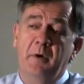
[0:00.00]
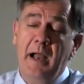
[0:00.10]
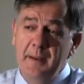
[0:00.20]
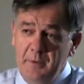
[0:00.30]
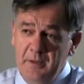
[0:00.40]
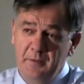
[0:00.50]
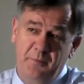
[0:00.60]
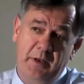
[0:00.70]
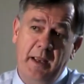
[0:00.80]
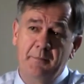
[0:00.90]
Jaime, the
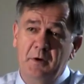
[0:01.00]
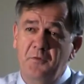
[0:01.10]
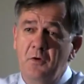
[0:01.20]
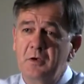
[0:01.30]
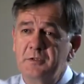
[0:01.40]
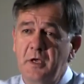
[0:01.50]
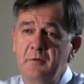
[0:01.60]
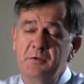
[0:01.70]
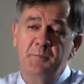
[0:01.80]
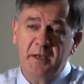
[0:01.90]
guy I'm going to focus
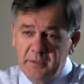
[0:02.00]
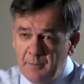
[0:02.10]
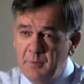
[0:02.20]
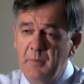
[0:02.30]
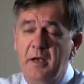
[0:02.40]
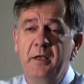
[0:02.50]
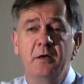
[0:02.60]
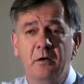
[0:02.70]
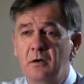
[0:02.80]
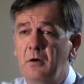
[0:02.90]
on, was picked up about a
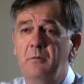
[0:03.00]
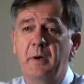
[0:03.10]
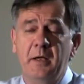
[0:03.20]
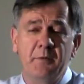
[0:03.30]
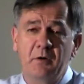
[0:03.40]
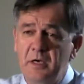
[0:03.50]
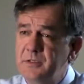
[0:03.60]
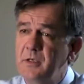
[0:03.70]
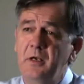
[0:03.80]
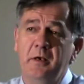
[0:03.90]
year ago by
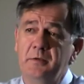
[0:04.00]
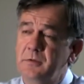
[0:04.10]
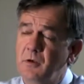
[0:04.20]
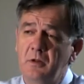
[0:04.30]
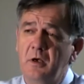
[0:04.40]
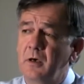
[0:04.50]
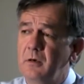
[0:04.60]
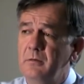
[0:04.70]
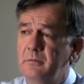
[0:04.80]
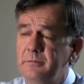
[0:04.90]
immigration, and he's no
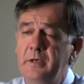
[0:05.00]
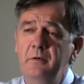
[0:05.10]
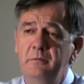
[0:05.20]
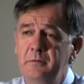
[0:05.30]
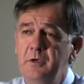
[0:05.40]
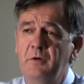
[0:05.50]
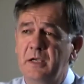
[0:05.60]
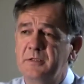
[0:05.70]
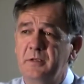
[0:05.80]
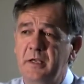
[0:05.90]
longer in the
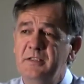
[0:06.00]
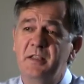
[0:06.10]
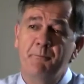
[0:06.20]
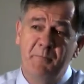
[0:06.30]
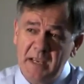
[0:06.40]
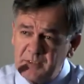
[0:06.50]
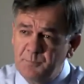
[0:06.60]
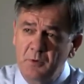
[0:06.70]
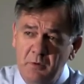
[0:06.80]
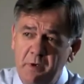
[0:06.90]
U.S., and he's the
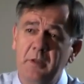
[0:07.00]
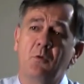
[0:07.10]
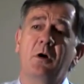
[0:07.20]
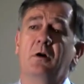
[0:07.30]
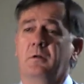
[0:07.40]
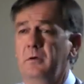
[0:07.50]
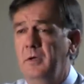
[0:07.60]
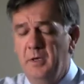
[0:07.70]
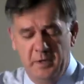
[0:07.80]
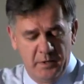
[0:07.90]
best pruner in the world.
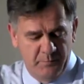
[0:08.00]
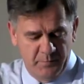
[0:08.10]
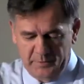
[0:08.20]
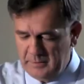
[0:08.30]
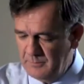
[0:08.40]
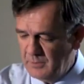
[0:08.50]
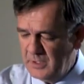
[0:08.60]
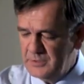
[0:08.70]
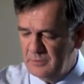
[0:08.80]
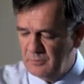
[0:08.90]
But
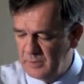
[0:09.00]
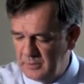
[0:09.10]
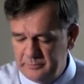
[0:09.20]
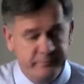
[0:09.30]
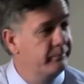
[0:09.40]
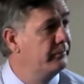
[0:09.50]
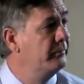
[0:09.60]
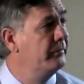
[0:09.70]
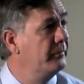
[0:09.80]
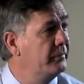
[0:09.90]
immigration wouldn't
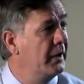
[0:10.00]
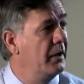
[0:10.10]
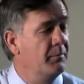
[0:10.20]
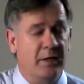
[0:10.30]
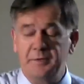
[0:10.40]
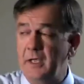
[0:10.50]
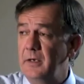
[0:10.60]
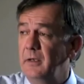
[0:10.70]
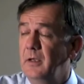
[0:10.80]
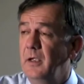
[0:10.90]
care about that.